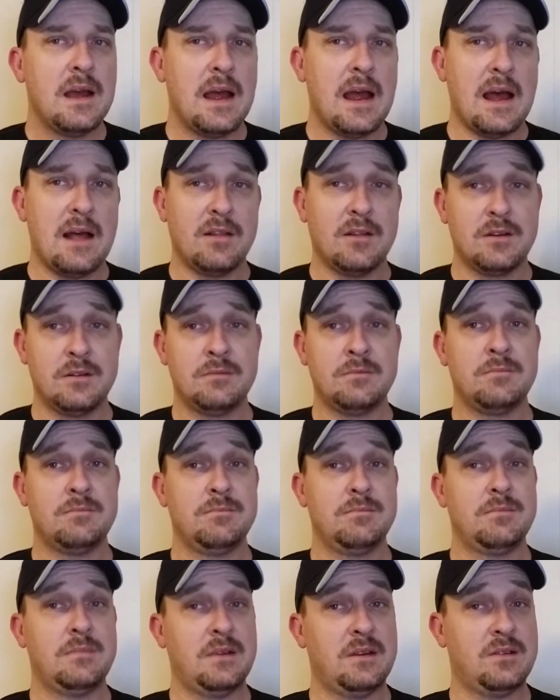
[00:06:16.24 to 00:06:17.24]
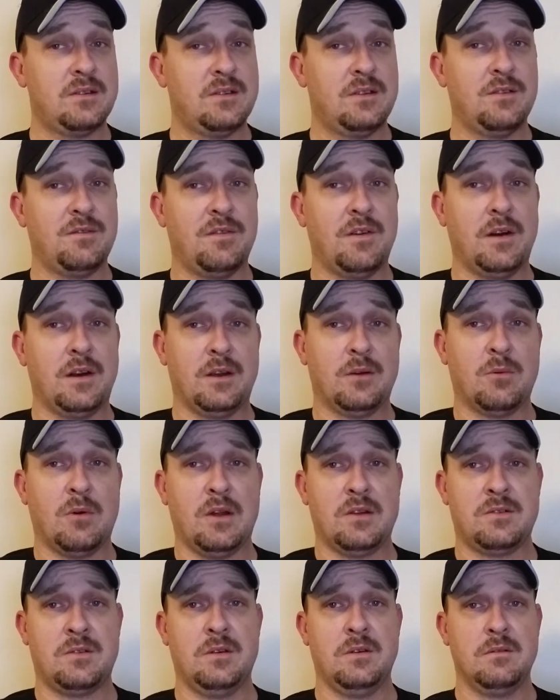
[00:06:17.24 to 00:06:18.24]
Alan, this is a funny
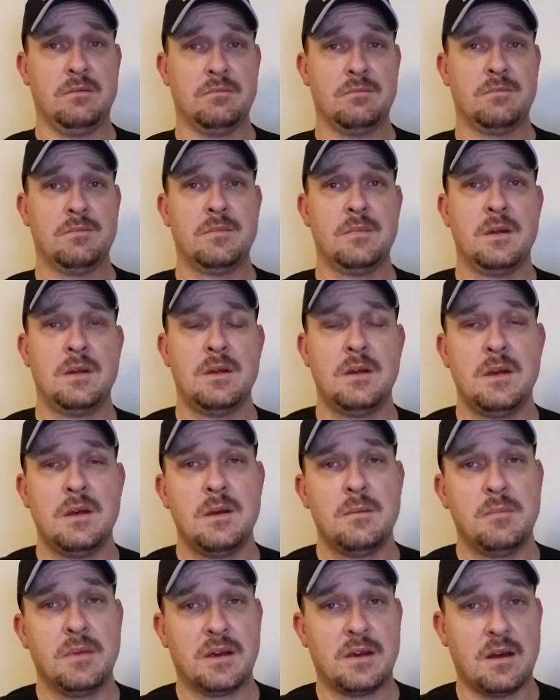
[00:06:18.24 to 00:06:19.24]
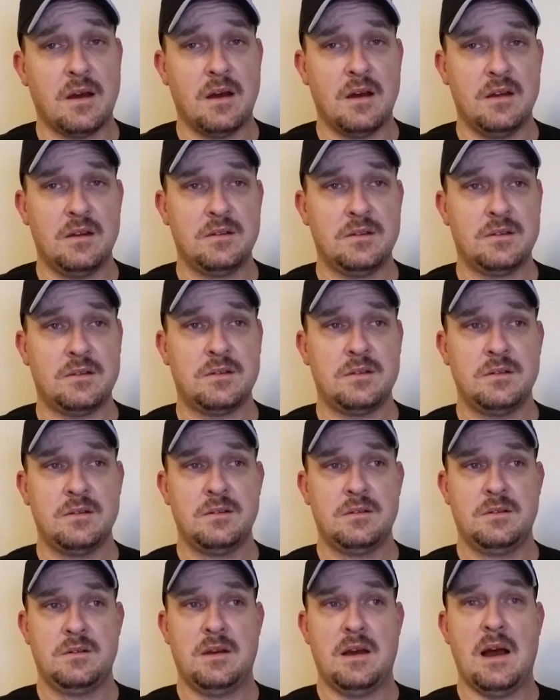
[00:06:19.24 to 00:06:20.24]
question, because
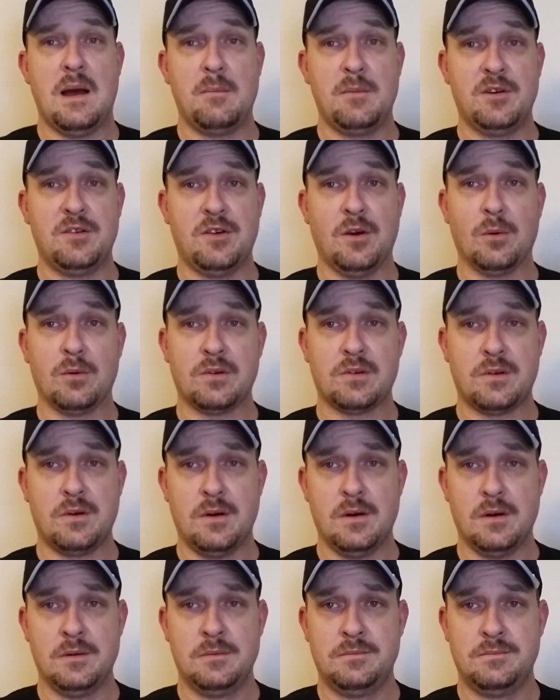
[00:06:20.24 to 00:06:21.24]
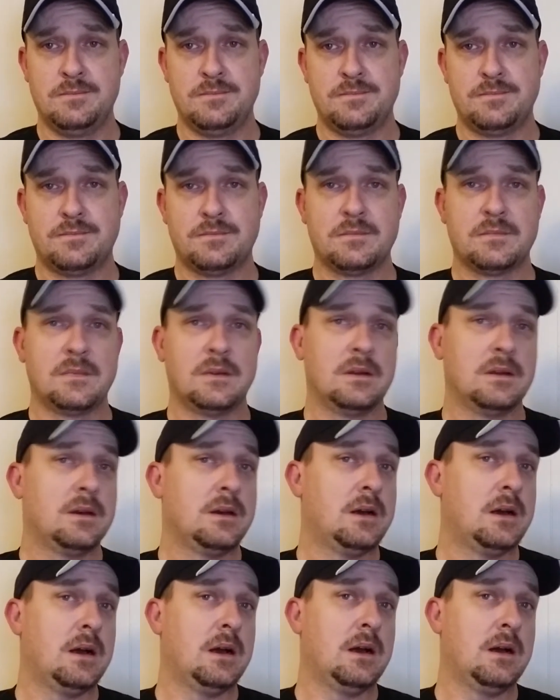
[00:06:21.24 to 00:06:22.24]
I'm a jokester.
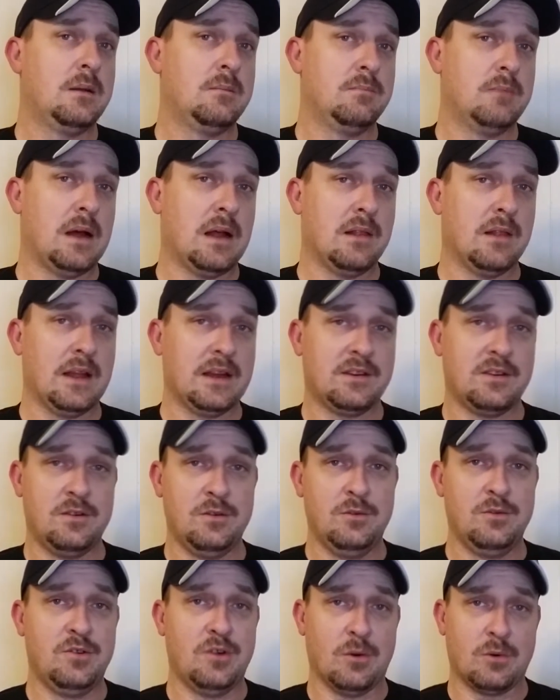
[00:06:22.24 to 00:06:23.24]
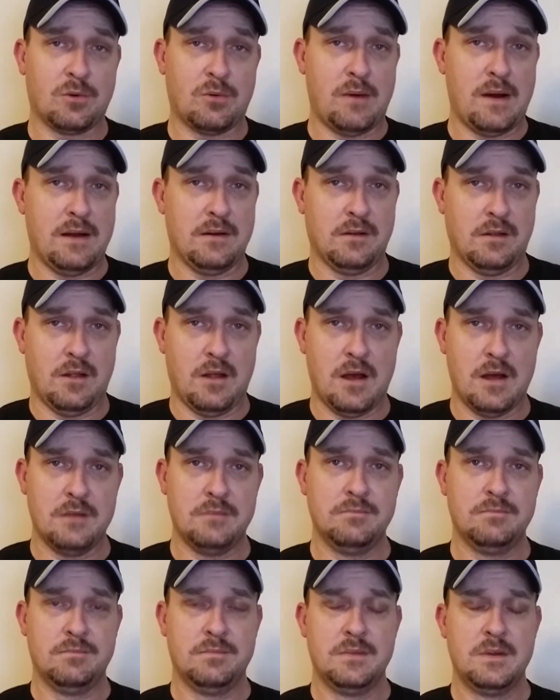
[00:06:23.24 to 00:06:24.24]
Um, I like to joke around a lot.
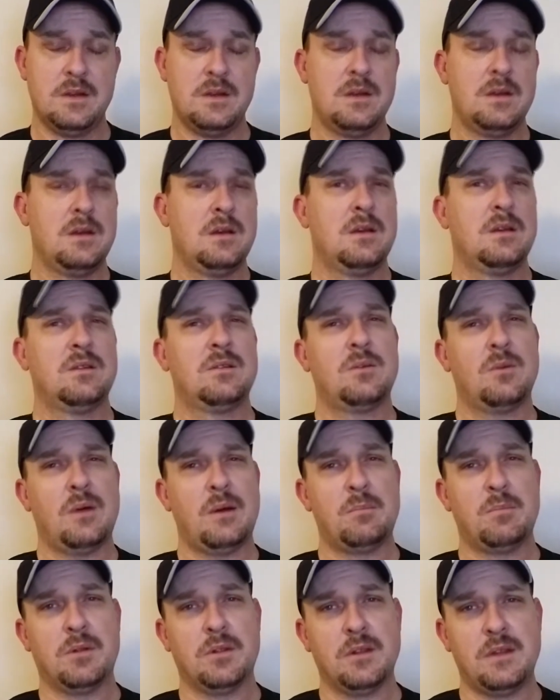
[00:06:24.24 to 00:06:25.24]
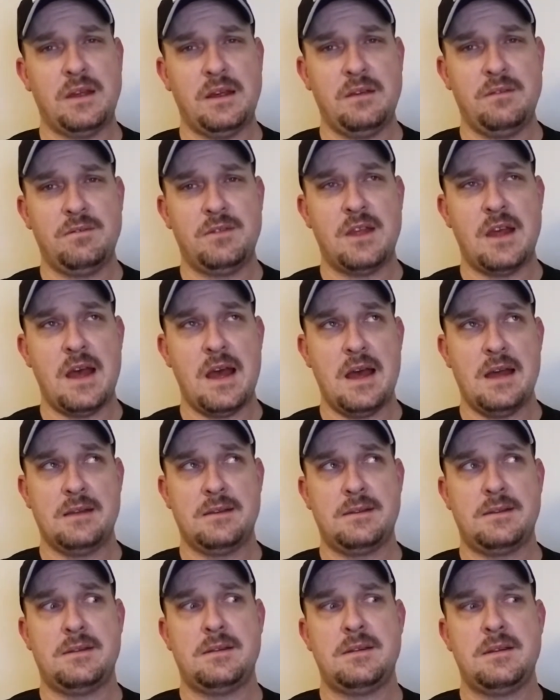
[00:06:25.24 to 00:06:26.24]
So I believe
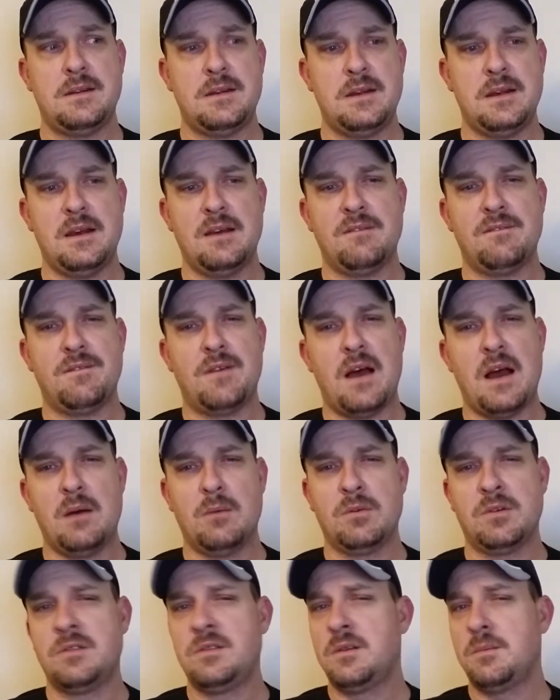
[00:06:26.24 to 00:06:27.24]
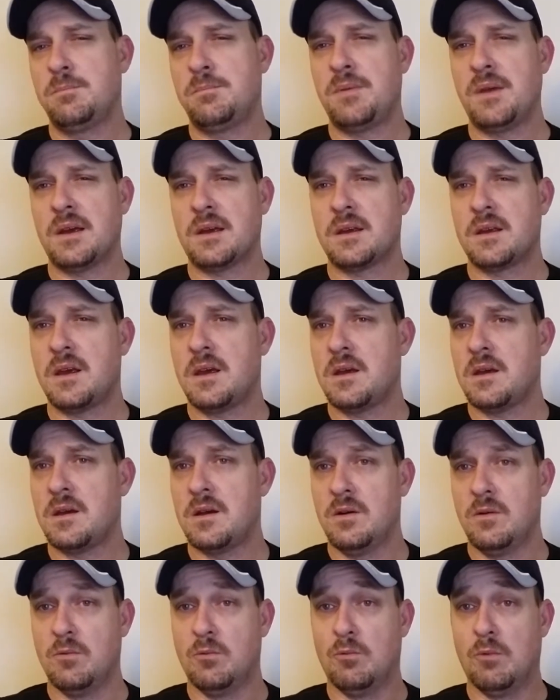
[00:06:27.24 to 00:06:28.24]
that if I was to pick
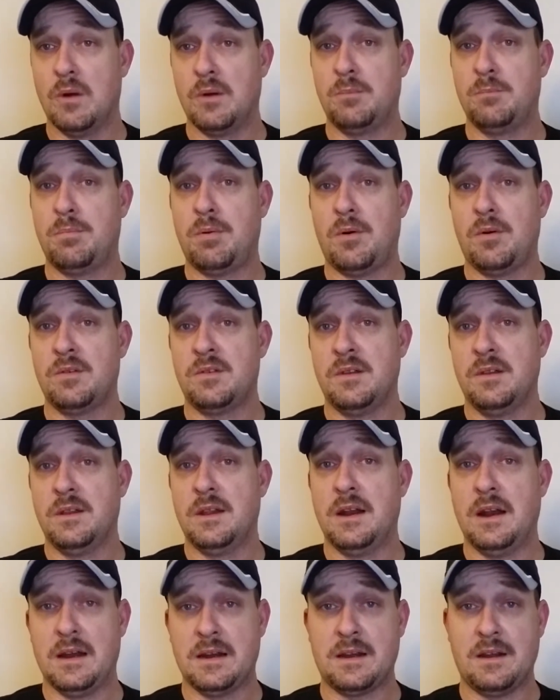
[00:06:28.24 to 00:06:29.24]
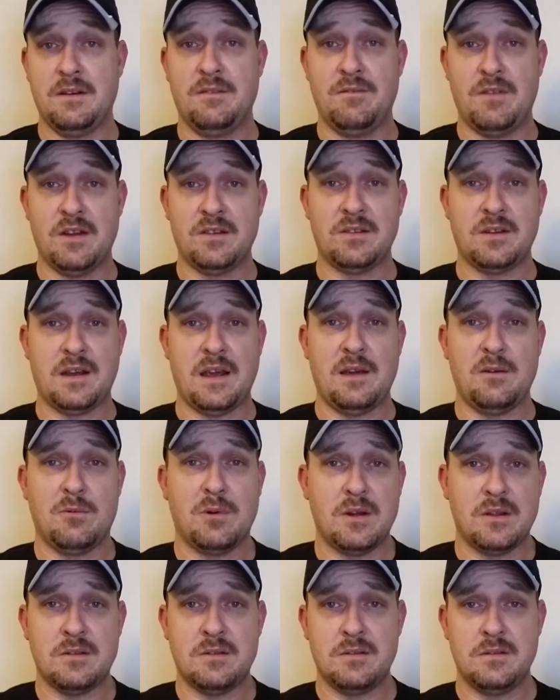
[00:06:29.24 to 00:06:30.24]
one person that I could investigate
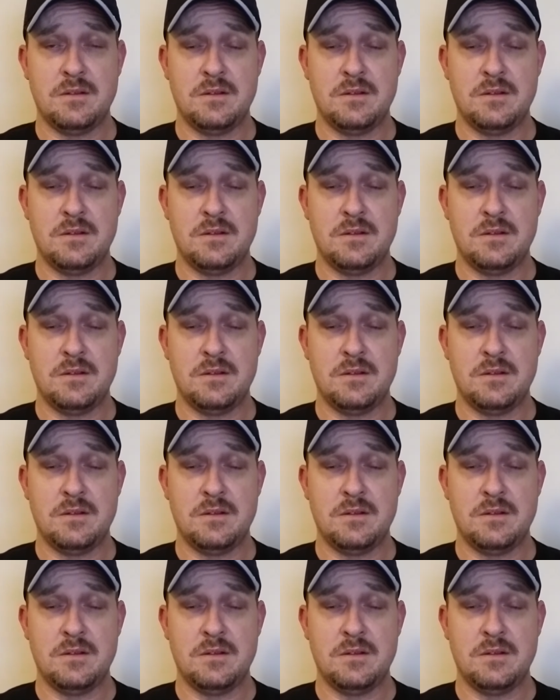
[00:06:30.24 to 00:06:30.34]
with,